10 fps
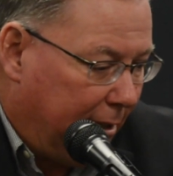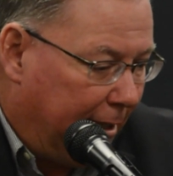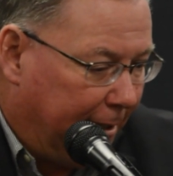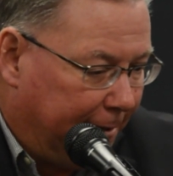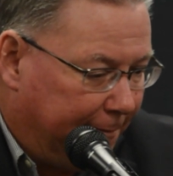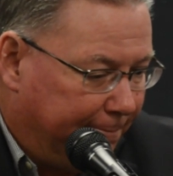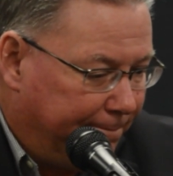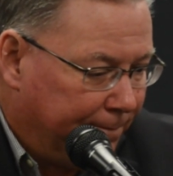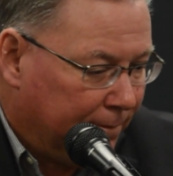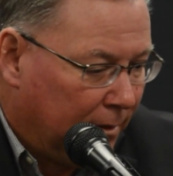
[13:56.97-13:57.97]

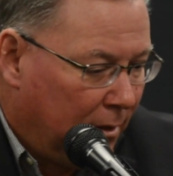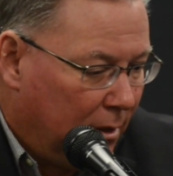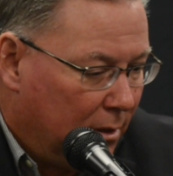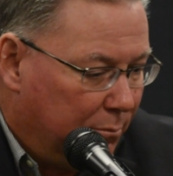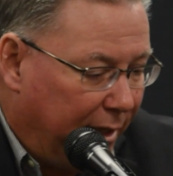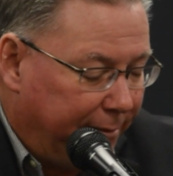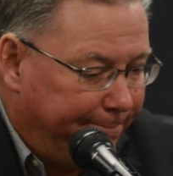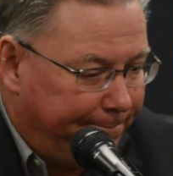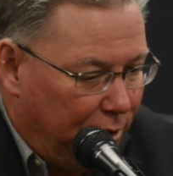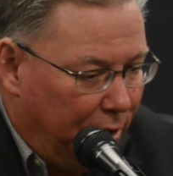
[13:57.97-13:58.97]

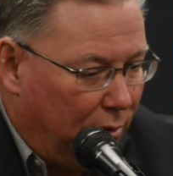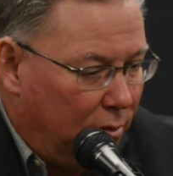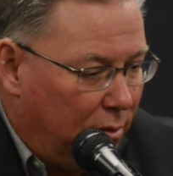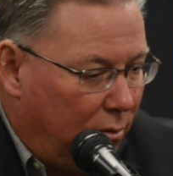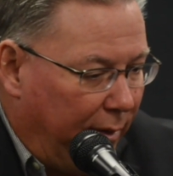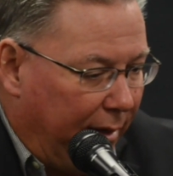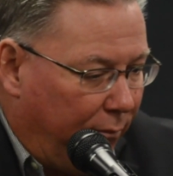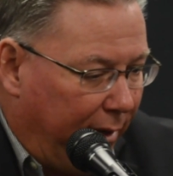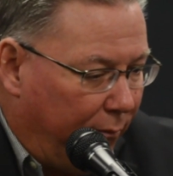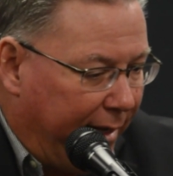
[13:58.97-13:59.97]
But, you know,
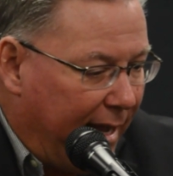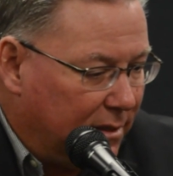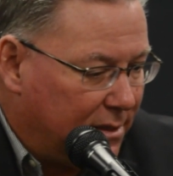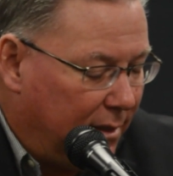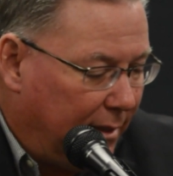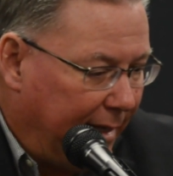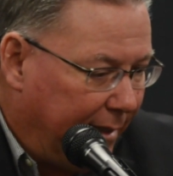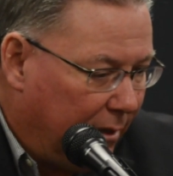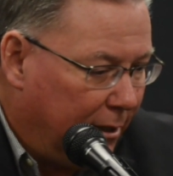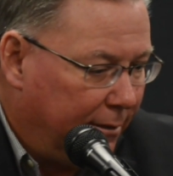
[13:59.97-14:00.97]
we got Sunday
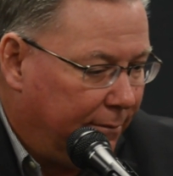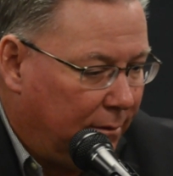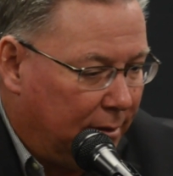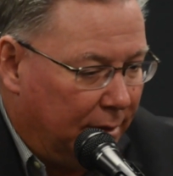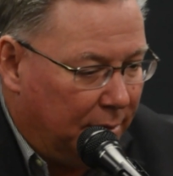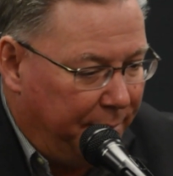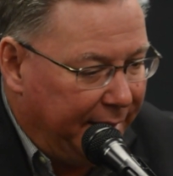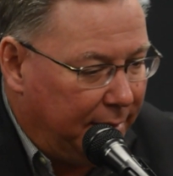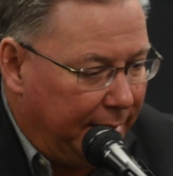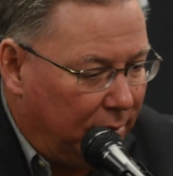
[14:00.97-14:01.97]
done. So the
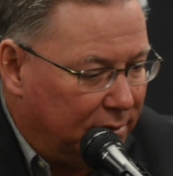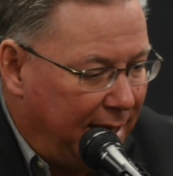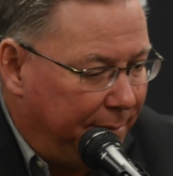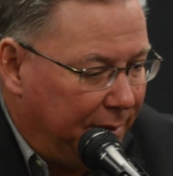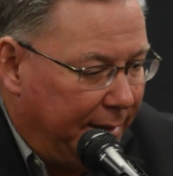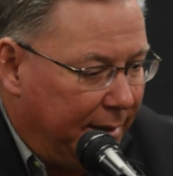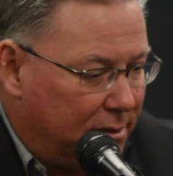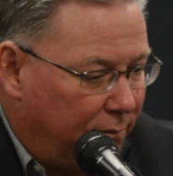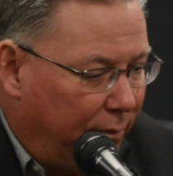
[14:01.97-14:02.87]
big thing on top of this,